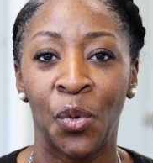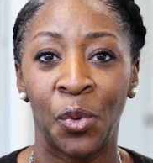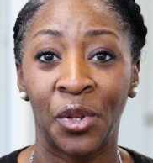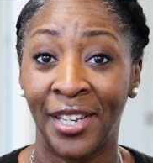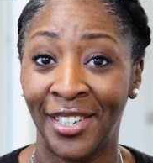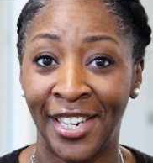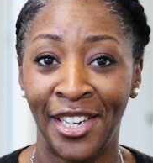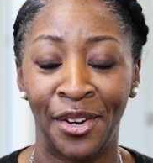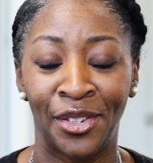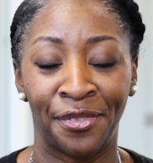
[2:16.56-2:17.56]
We'll
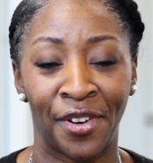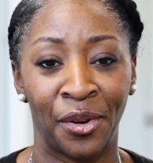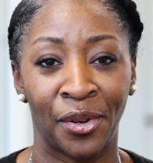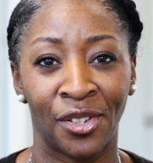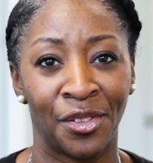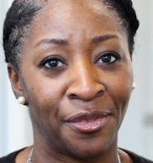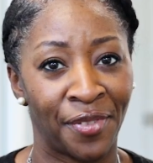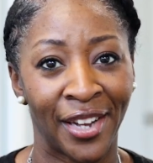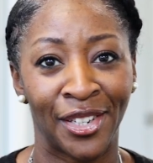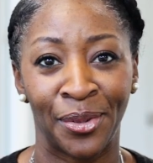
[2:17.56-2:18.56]
continue to focus on the
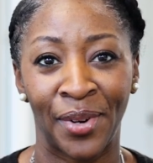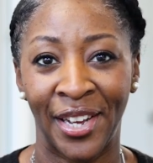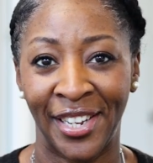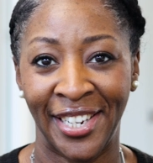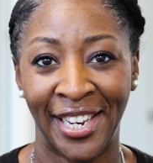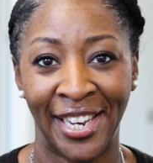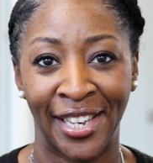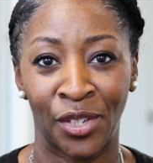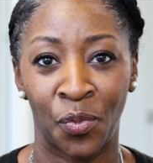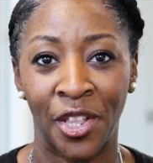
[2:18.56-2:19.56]
vital early
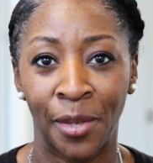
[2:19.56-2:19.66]
years where